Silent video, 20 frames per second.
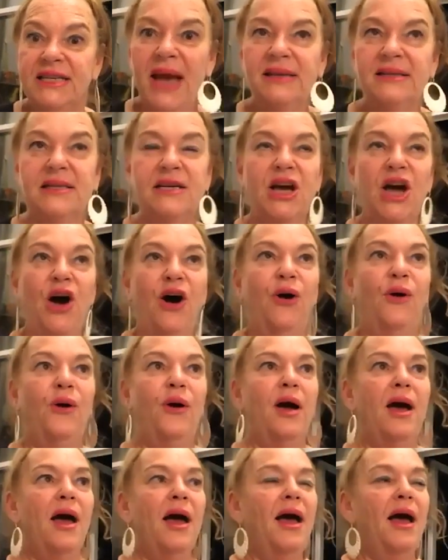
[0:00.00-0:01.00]
in Mexico,
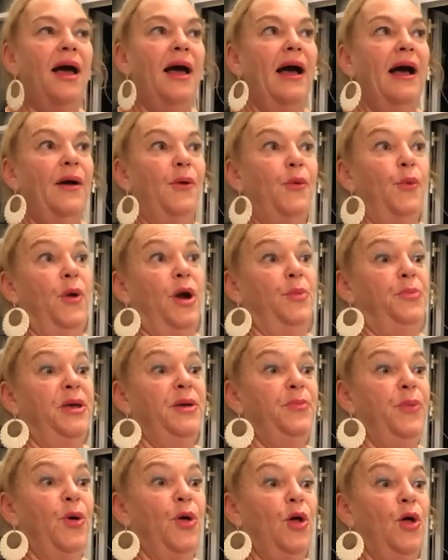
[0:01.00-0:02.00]
where
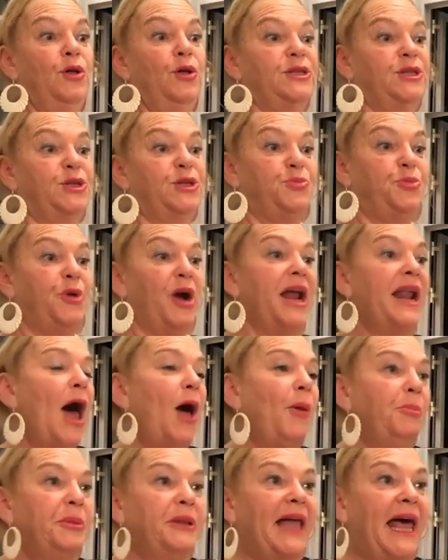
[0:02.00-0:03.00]
people spread
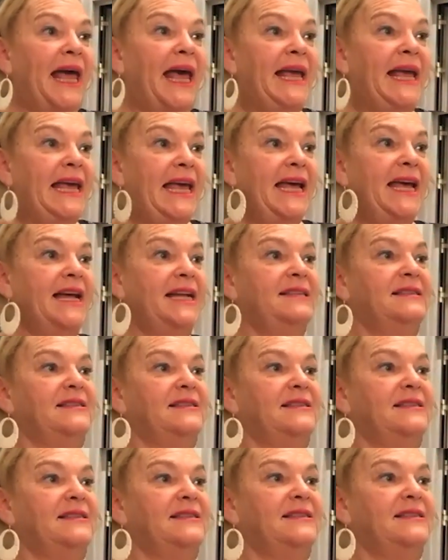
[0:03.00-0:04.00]
out
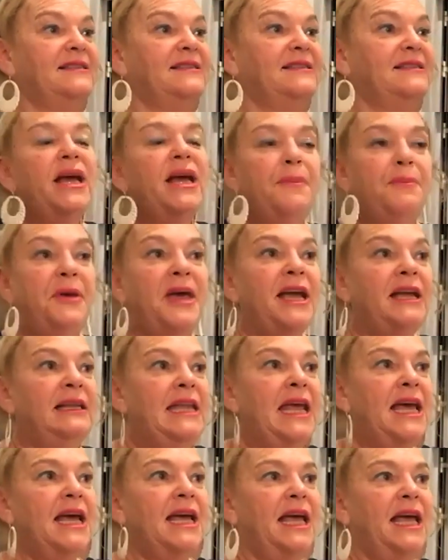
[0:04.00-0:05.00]
blankets and bring a
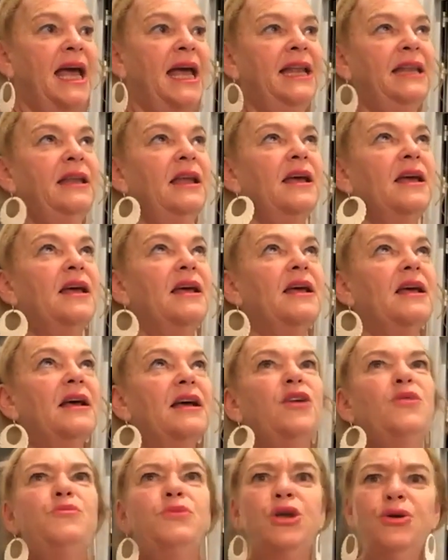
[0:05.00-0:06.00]
picnic and
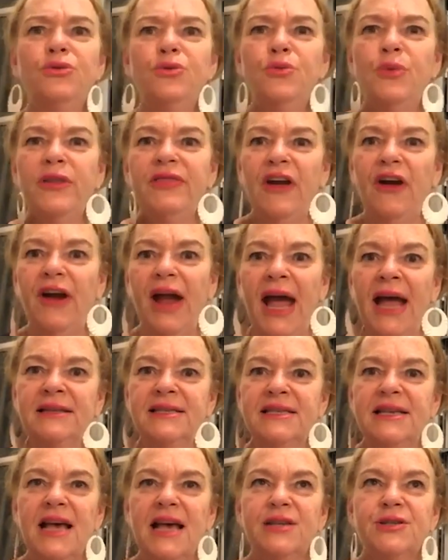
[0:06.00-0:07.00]
commune with their
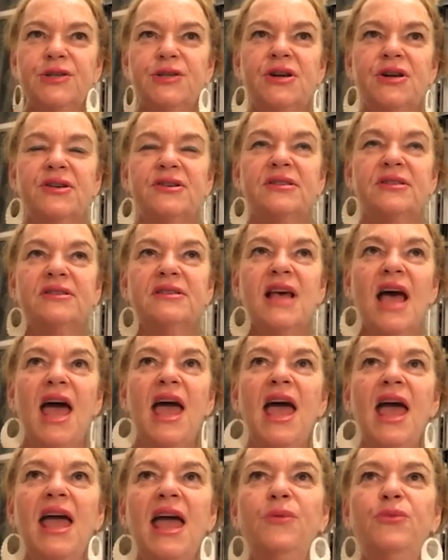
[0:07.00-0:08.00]
ancestors
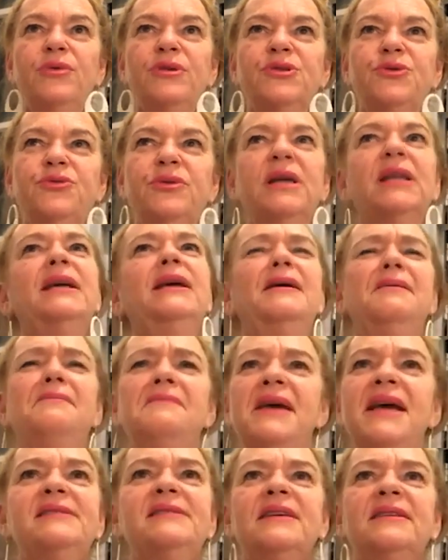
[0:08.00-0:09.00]
it was really
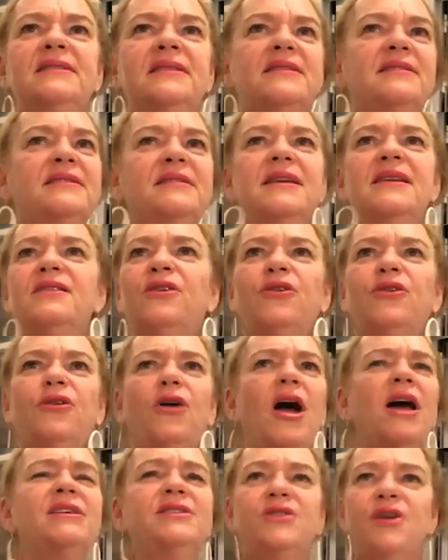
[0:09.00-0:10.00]
amazing to see the
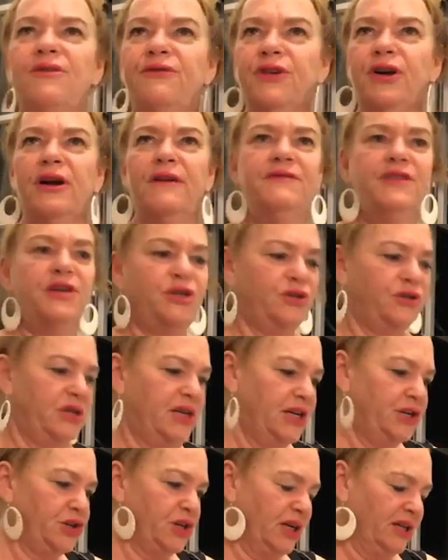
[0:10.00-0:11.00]
crossover of the
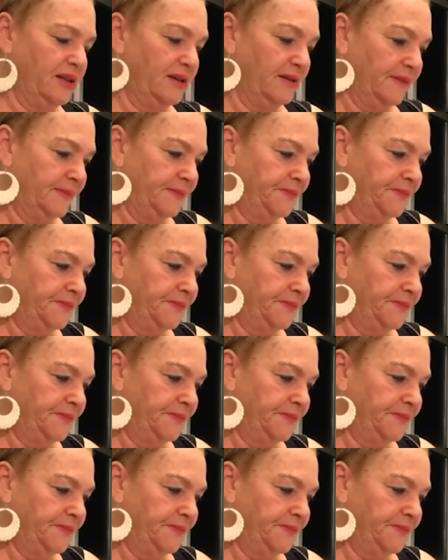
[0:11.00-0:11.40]
tradition.